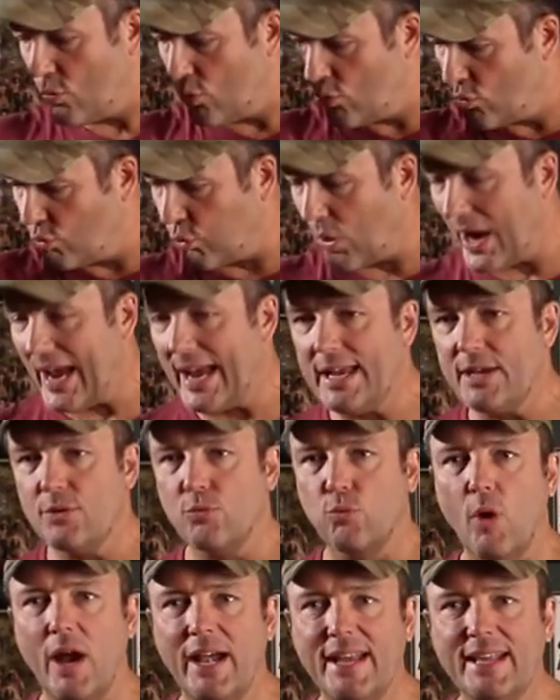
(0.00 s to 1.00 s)
rain
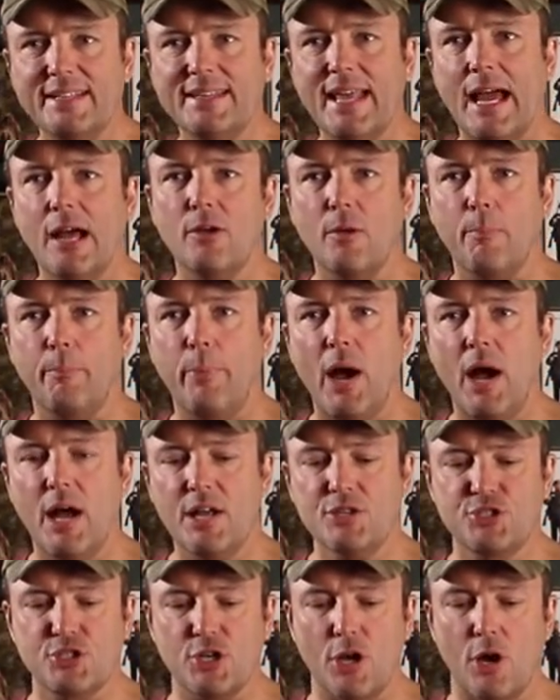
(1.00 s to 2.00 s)
running down a
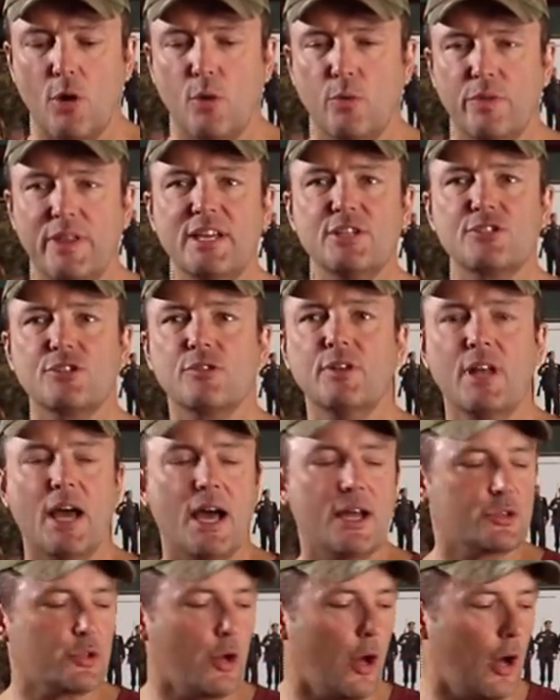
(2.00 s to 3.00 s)
poncho, these are
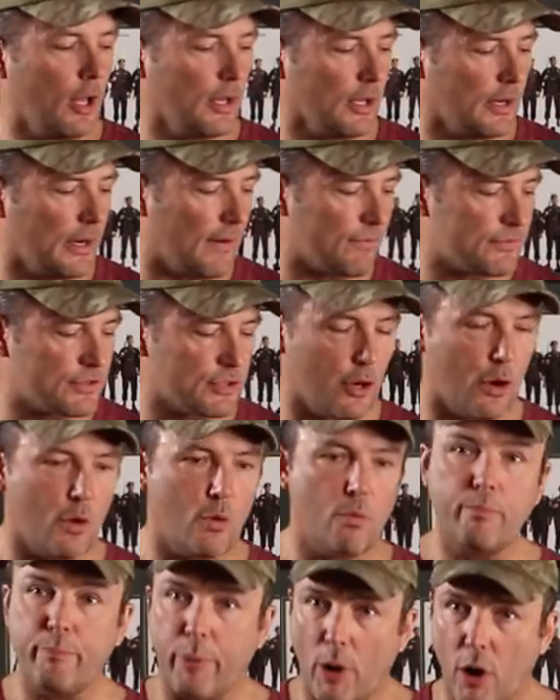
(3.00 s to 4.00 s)
not tall enough.
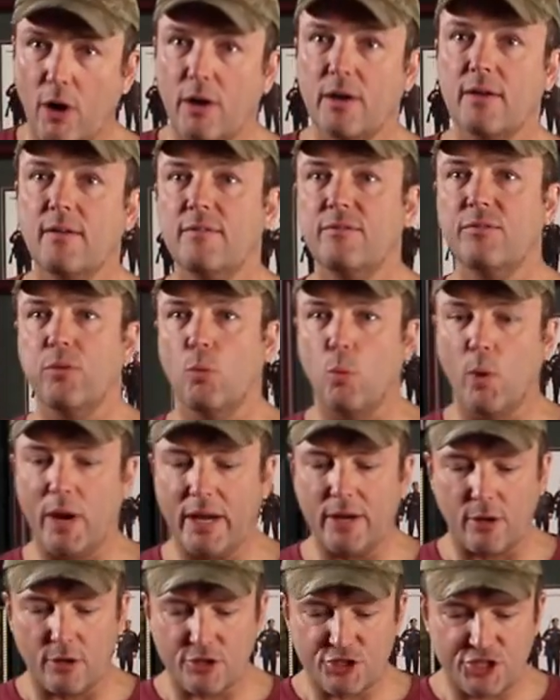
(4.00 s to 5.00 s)
So part of the
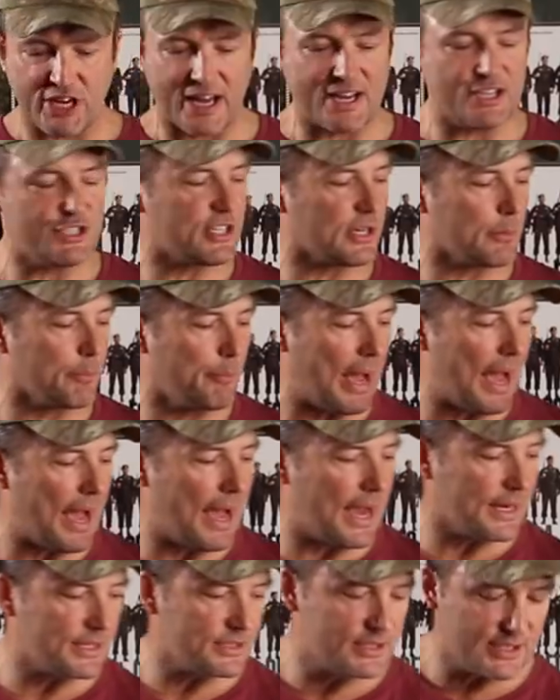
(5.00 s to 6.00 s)
winter changing
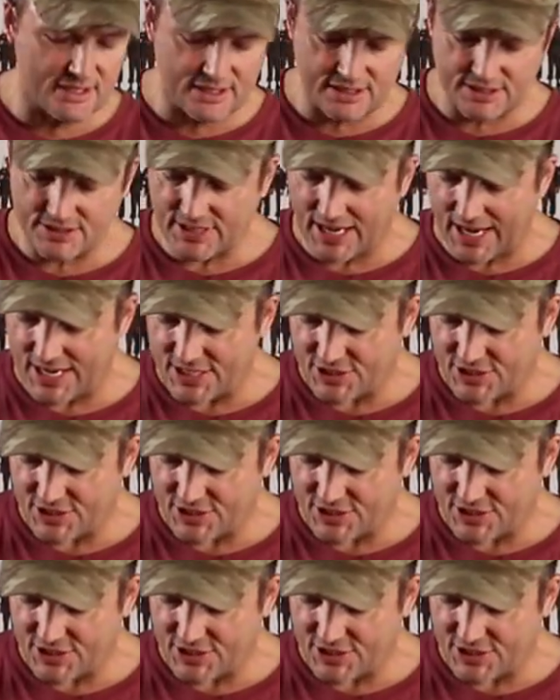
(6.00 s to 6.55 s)
bags is I